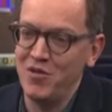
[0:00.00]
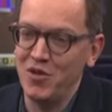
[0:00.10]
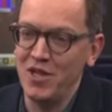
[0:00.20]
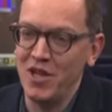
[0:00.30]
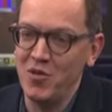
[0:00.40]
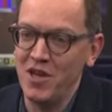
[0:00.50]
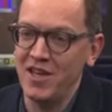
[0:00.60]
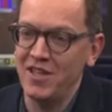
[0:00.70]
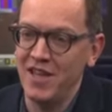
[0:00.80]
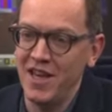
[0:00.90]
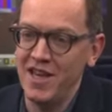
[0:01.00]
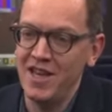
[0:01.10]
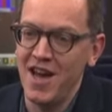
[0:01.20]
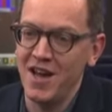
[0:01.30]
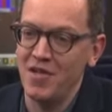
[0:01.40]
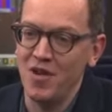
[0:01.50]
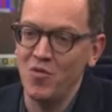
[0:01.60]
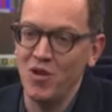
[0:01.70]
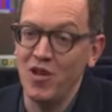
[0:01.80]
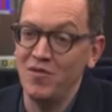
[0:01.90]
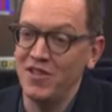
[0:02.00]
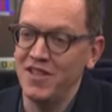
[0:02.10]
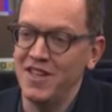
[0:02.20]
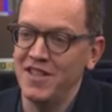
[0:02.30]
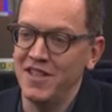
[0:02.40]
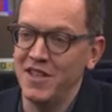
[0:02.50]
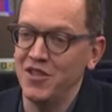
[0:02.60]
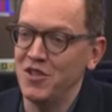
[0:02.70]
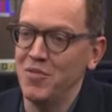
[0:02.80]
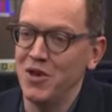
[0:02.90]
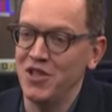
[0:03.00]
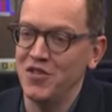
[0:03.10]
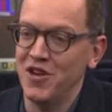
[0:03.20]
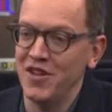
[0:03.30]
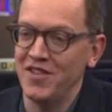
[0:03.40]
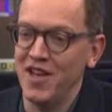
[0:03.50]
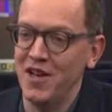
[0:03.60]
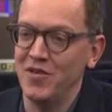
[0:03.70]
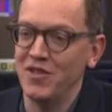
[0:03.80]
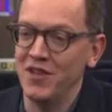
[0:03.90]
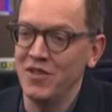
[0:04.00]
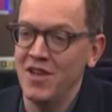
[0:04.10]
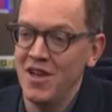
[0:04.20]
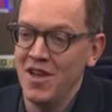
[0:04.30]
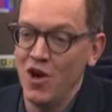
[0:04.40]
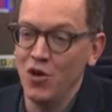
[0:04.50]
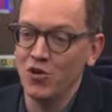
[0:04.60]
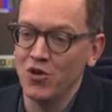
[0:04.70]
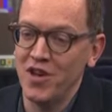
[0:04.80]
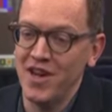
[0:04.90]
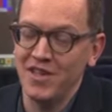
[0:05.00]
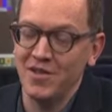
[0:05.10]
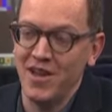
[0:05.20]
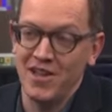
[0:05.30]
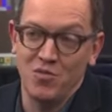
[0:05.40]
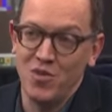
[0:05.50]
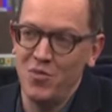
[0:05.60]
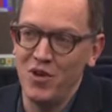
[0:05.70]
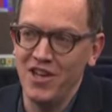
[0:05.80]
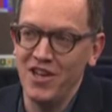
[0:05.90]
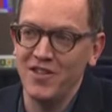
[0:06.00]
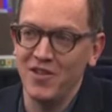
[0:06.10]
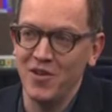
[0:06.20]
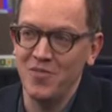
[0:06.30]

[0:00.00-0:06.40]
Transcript: with a four day week is key. And I think we'll obviously continue to monitor it ourselves and alter it as, as and when we need